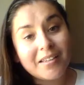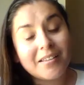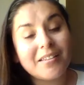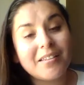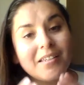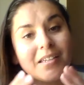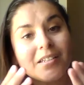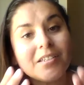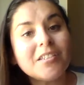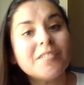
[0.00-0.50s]
The
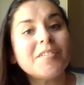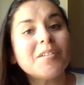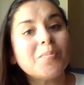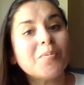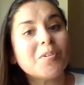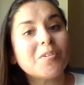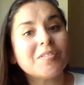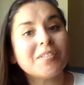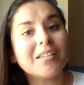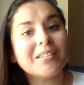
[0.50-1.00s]
interview
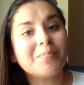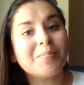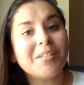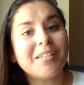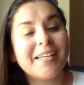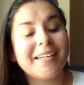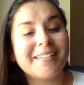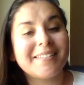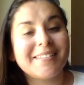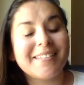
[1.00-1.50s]
process
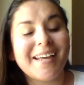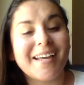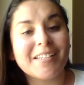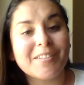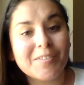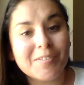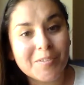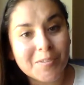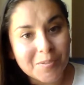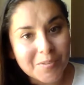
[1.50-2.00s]
begins as
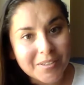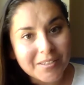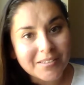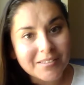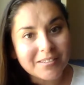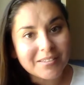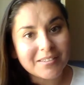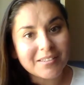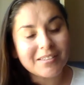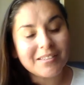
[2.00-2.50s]
soon
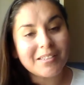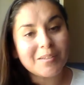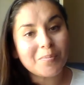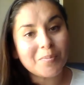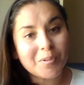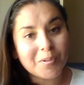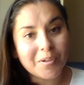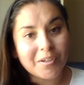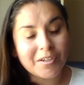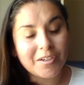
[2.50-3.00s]
as the
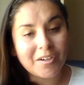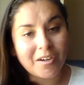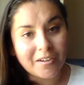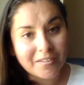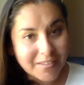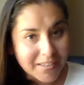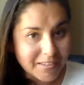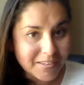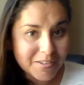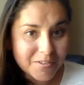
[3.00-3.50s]
employer
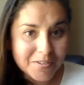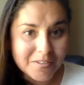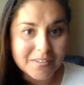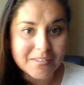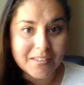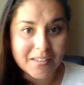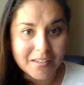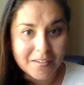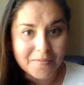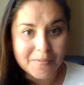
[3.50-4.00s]
contacts you to
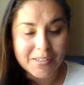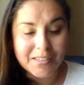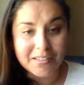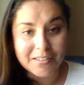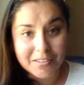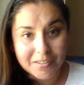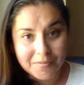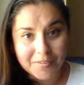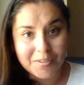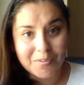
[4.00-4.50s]
set up the
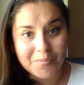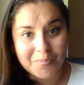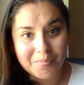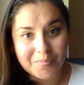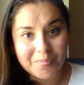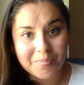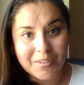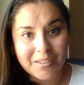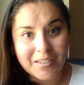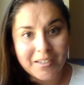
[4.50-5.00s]
interview.
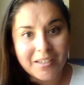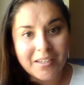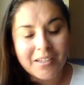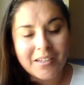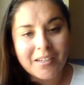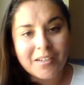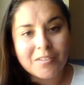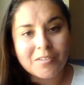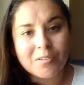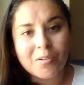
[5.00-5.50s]

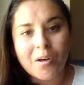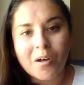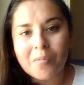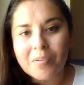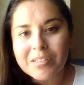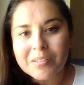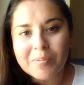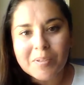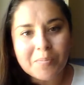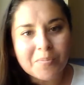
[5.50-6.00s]
So
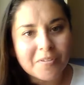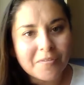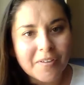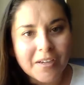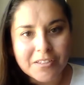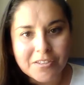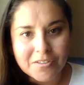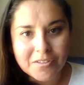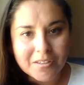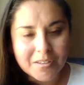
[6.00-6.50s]
always be
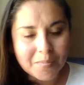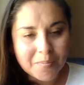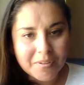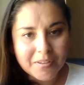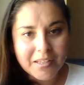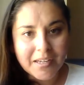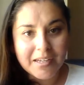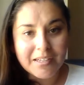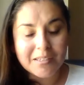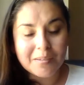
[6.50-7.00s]
professional and
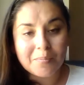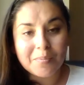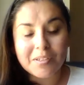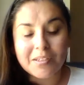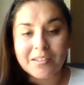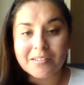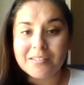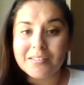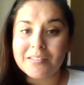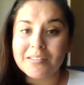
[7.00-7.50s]
polite
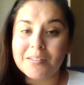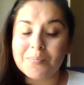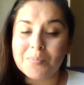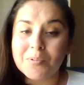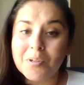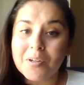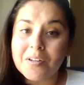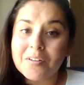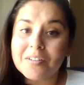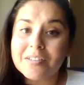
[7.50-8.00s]
because the
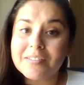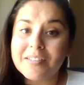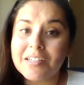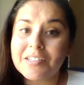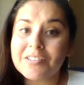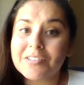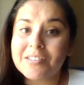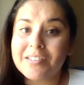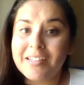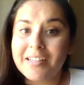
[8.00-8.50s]
employer is
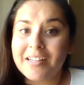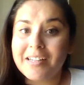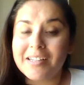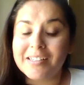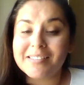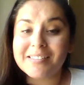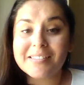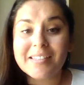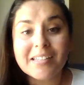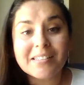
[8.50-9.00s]
actually getting a
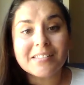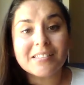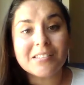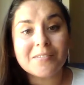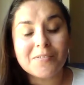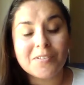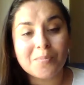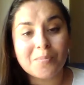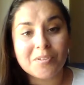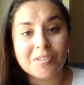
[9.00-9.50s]
sense
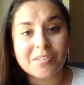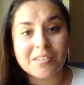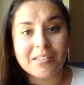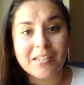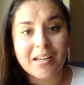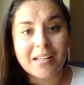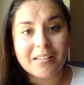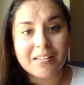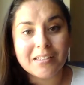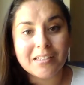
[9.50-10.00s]
of your
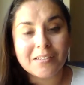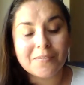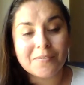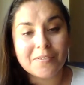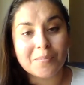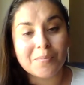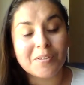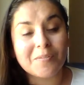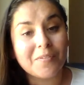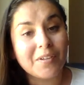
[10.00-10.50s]
personality
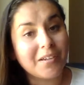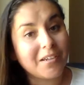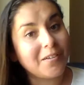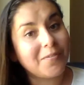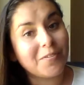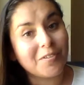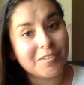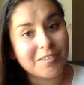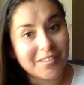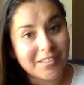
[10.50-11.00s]
from the very
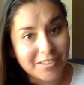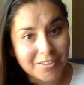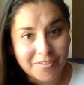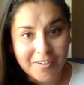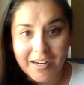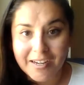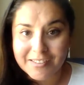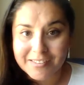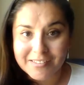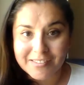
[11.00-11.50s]
first
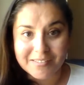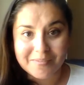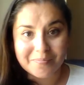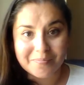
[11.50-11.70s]
interaction.